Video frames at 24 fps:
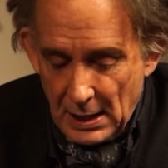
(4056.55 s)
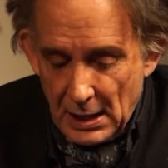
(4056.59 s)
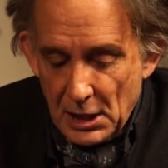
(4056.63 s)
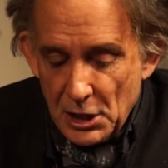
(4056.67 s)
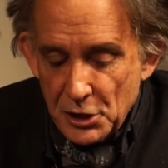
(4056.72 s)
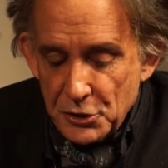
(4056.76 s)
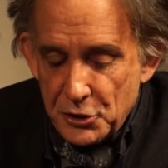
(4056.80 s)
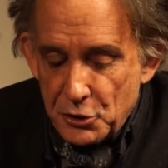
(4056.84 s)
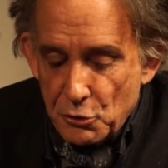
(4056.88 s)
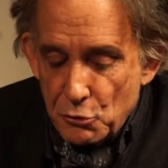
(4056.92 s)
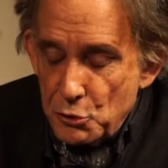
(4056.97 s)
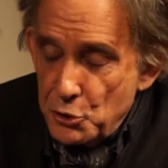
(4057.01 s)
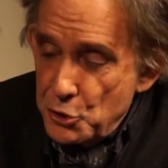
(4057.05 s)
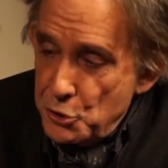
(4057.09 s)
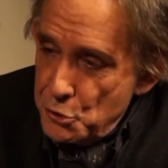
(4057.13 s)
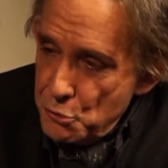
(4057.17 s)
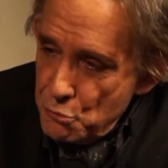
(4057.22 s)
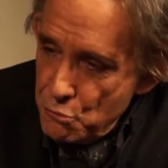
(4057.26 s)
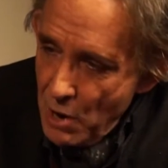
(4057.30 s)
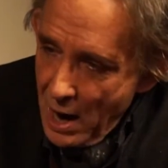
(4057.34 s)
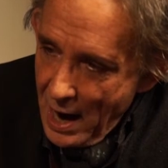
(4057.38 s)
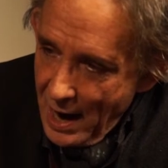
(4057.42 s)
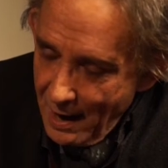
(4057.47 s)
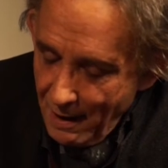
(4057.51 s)
So you
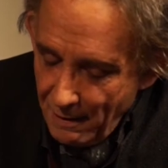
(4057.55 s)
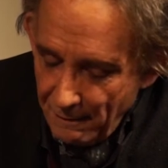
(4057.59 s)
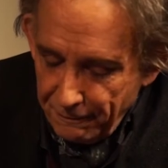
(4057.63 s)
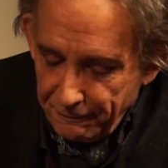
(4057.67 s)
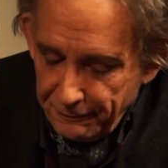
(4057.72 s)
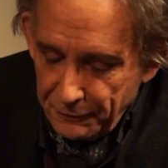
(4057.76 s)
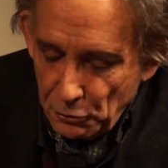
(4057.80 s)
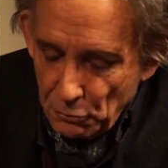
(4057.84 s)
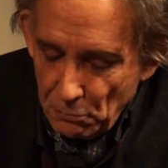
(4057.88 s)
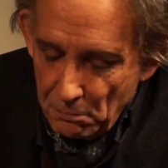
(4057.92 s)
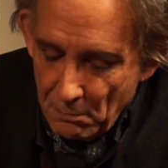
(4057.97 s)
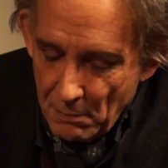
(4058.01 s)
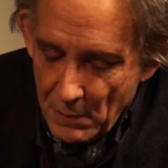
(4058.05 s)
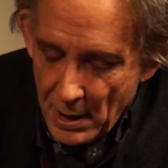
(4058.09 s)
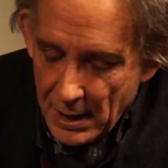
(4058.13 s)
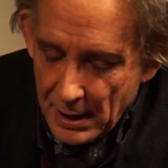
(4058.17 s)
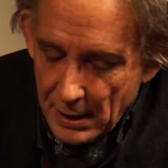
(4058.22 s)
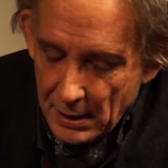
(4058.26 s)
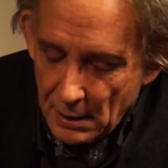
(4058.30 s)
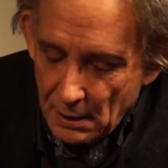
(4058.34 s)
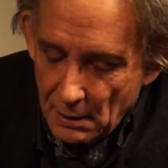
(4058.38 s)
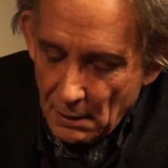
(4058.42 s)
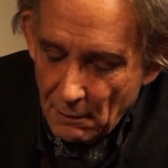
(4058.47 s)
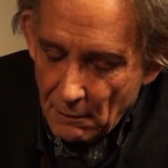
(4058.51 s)
have to
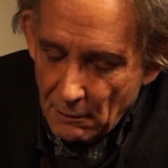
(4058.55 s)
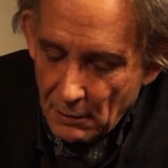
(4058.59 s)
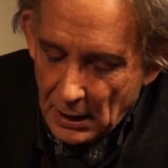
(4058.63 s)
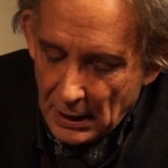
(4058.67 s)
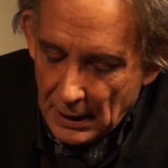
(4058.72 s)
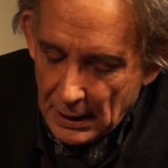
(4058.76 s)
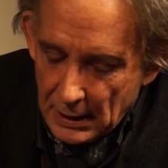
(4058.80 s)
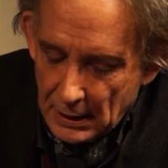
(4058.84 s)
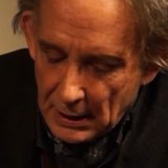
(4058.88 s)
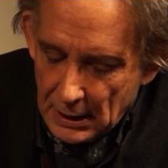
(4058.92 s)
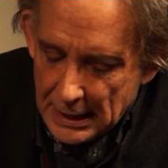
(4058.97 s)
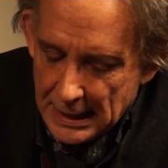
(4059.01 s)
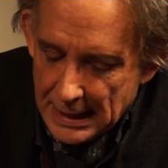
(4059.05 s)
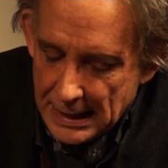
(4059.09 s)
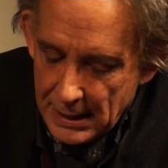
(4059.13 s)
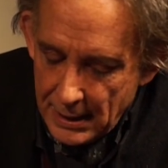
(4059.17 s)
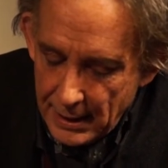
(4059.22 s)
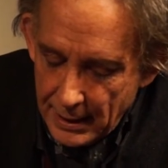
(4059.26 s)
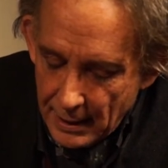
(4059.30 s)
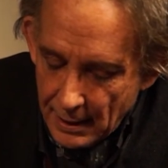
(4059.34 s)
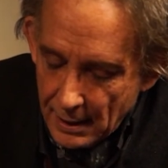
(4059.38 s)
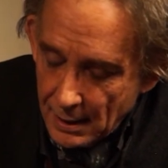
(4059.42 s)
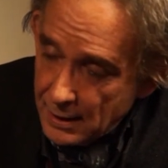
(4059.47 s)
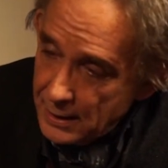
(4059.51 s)
make
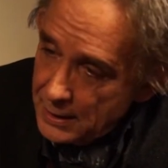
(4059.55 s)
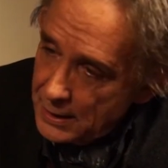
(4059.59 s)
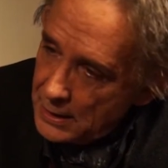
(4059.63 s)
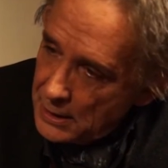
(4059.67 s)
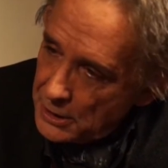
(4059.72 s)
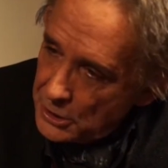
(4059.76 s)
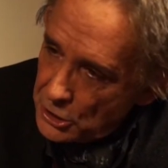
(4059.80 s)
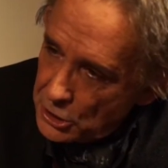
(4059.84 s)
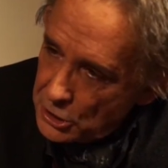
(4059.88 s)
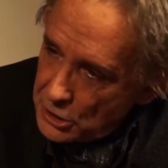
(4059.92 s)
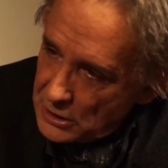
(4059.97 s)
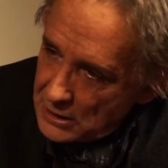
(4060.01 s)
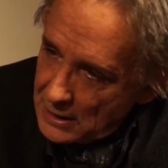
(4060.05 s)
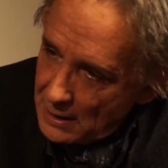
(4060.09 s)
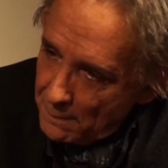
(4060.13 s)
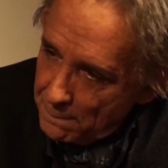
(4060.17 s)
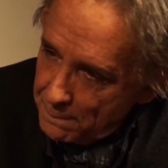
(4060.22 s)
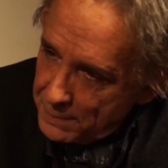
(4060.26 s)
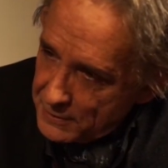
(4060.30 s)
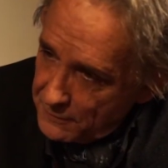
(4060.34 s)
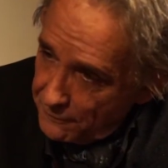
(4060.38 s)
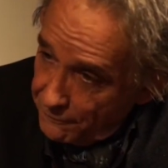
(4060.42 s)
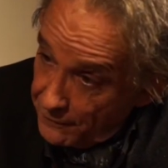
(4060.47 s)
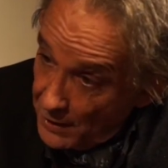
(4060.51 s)
clear each step
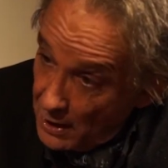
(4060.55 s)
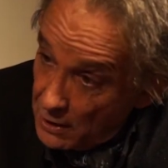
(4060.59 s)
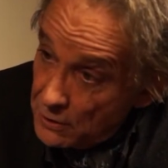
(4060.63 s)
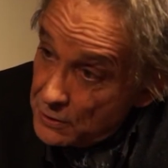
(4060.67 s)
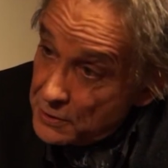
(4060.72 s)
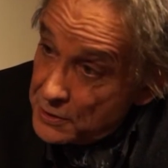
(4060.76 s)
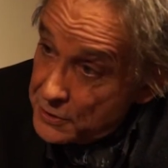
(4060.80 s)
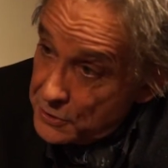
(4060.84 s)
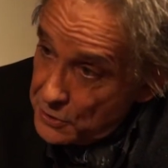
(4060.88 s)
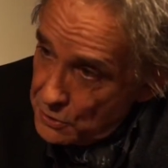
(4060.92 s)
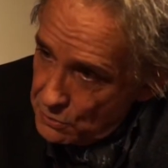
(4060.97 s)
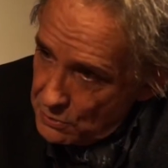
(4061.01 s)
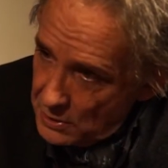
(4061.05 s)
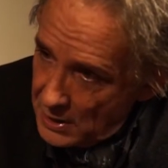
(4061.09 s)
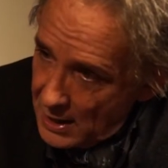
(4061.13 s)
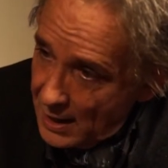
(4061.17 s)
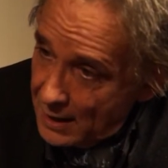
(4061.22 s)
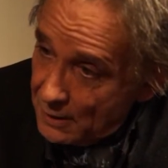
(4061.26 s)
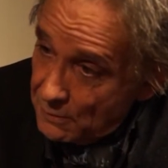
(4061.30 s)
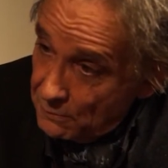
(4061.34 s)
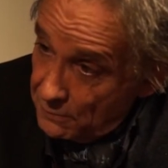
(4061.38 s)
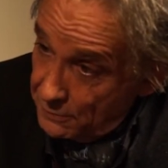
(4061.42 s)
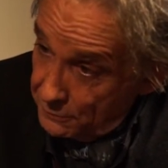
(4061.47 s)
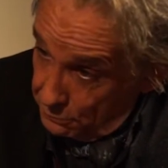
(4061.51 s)
as far as you
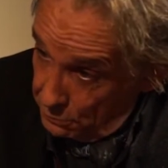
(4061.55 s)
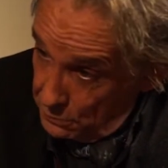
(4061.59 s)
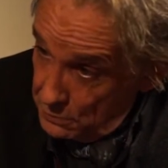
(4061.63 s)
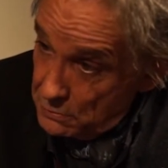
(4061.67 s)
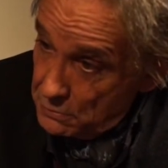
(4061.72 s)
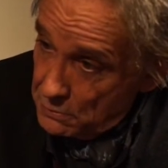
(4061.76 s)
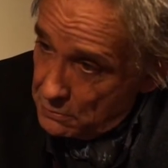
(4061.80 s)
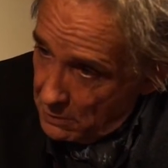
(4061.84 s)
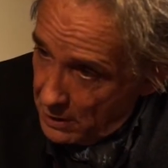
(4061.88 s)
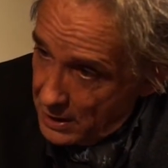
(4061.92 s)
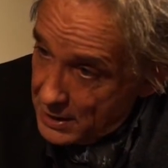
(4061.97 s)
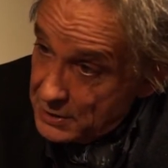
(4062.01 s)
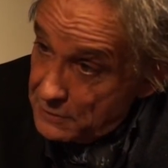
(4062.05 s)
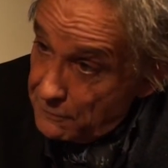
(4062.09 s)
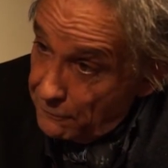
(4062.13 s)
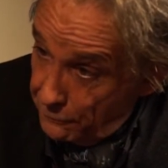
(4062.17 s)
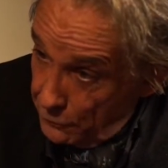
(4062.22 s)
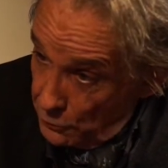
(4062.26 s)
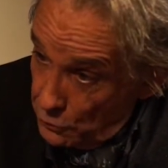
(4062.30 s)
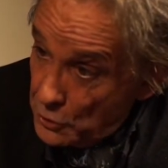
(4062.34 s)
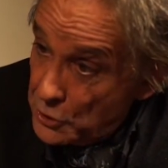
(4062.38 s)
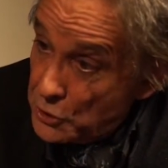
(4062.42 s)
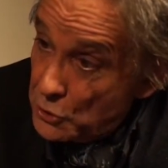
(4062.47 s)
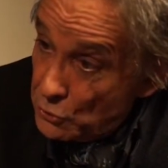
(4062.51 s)
can through grace
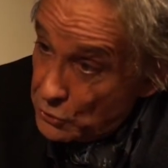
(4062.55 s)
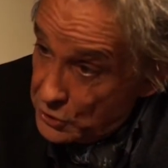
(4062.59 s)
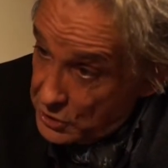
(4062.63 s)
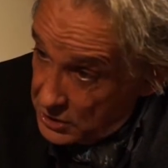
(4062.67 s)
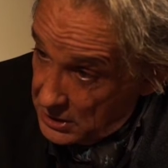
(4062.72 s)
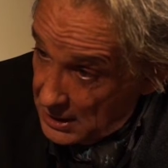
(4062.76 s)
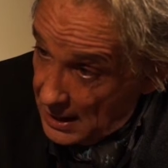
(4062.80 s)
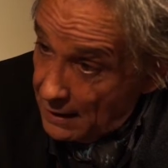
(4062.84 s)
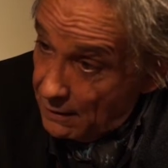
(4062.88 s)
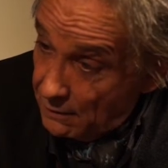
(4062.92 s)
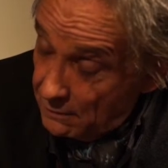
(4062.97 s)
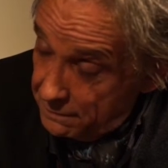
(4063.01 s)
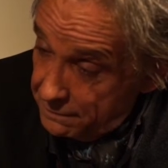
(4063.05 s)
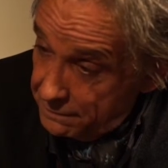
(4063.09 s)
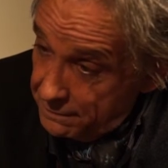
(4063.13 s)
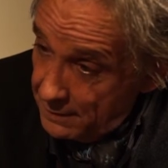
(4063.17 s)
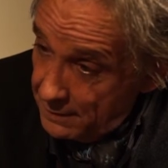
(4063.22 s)
for yourself.